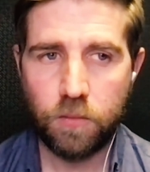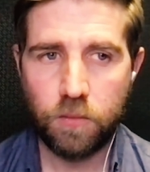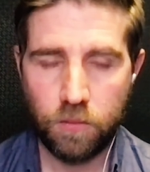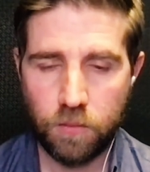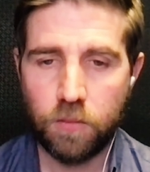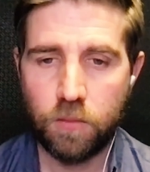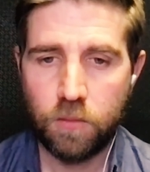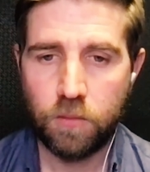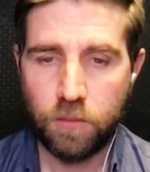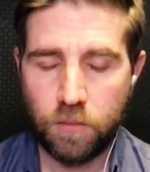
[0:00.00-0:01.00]

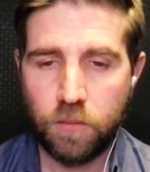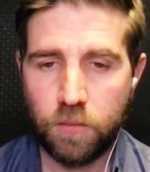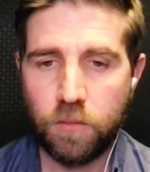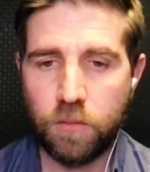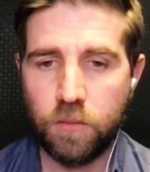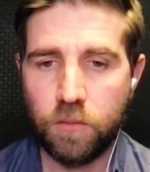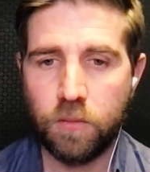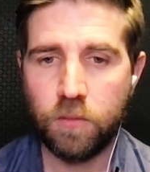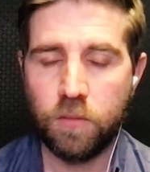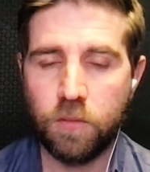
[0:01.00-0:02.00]

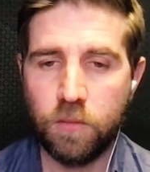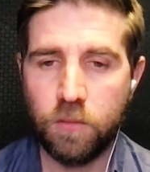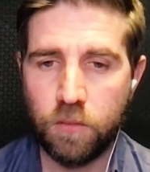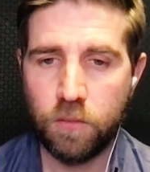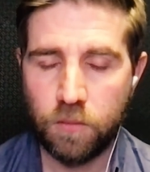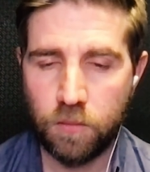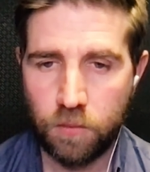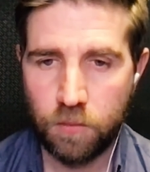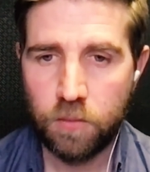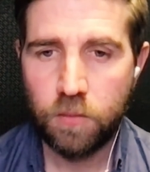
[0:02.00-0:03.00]

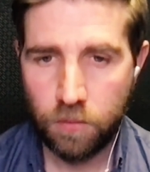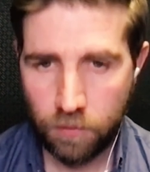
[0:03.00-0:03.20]
(silent)